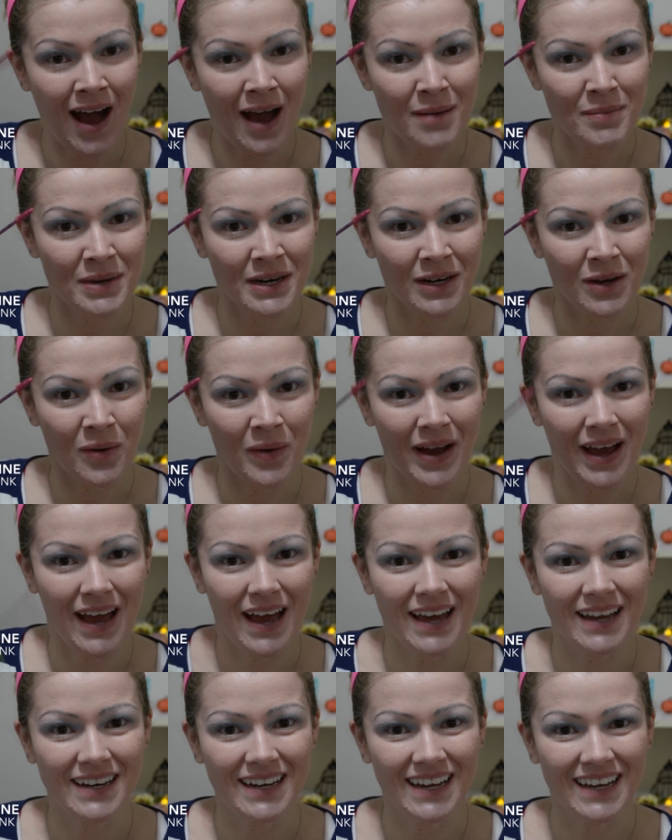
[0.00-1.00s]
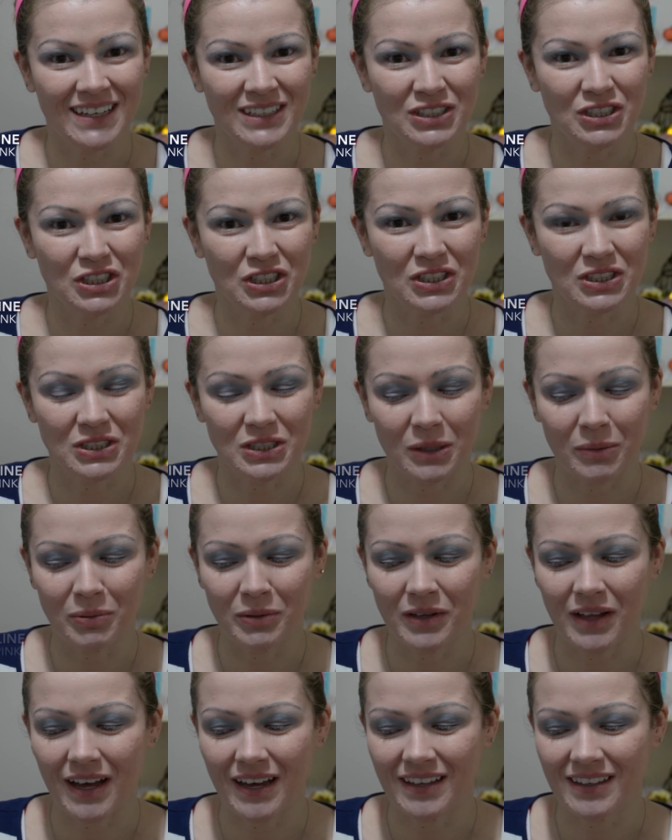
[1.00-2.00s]
I'm gonna go ahead and just
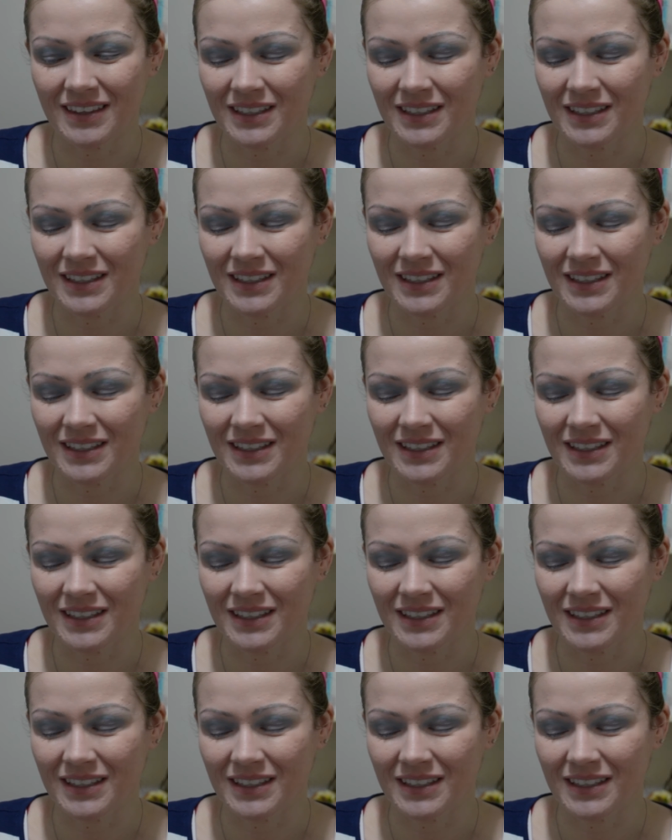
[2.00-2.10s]
apply